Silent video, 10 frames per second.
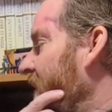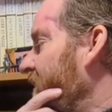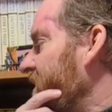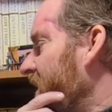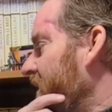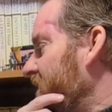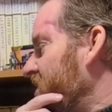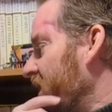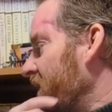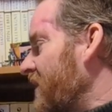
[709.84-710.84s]
I've just started
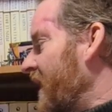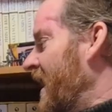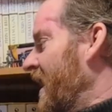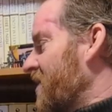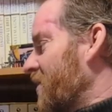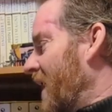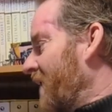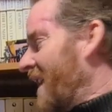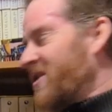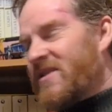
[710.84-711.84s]
this year, so
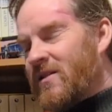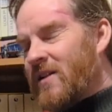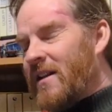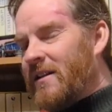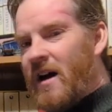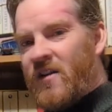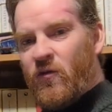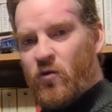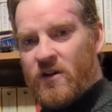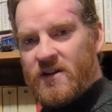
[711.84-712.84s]
I actually still got a lot
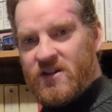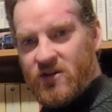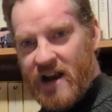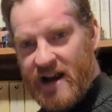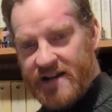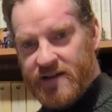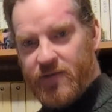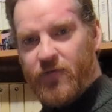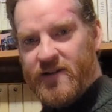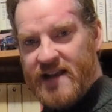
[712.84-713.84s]
of work to kind of
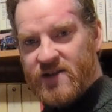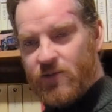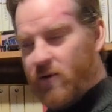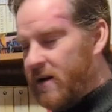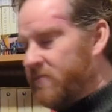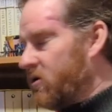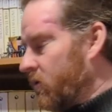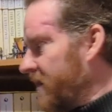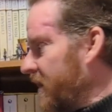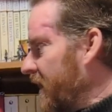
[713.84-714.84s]
finesse what I'm
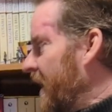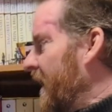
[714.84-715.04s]
doing.